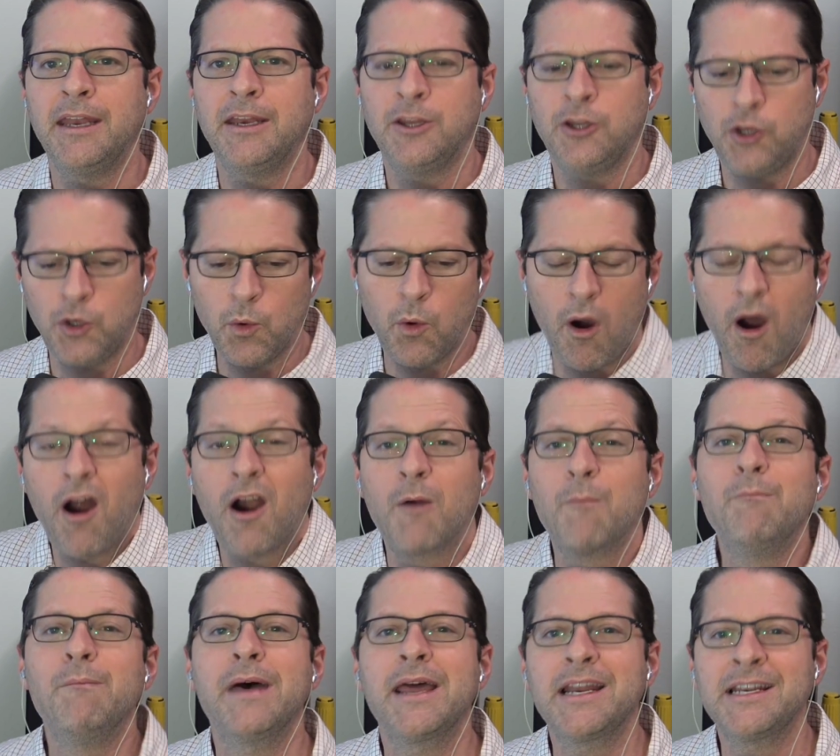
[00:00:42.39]
you are
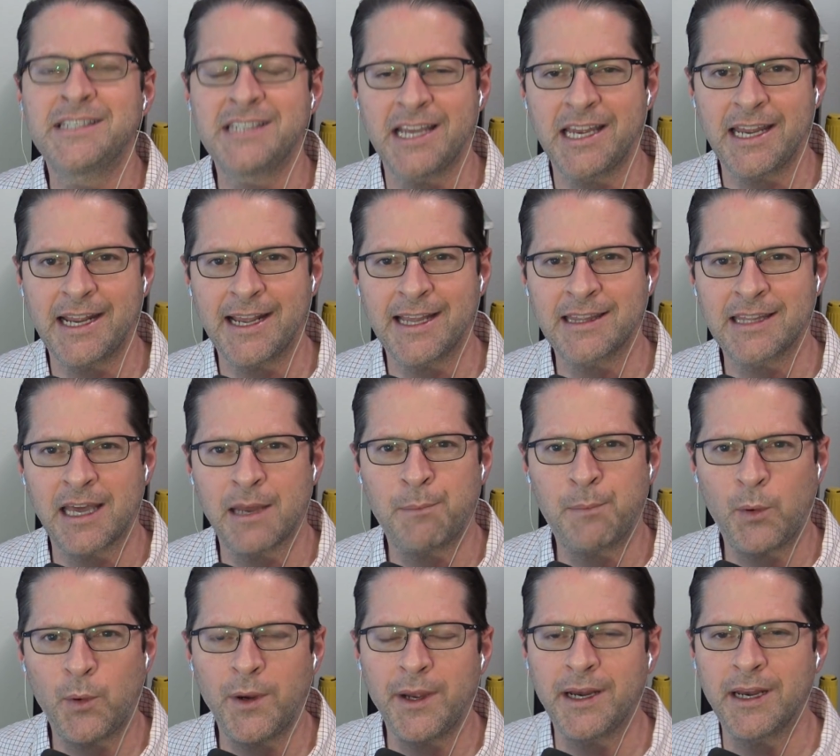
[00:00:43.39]
meditating at that
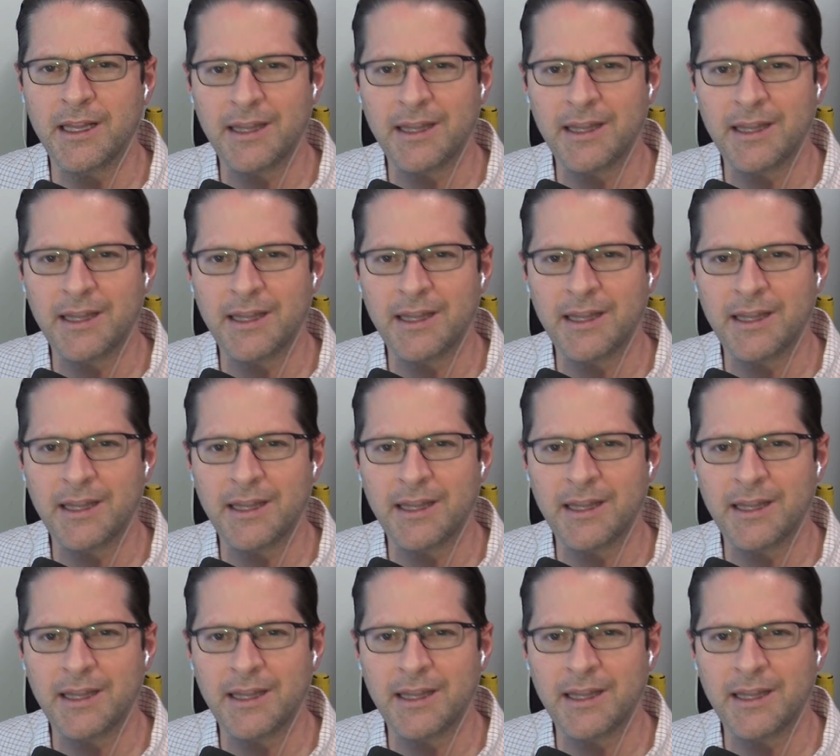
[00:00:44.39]
point.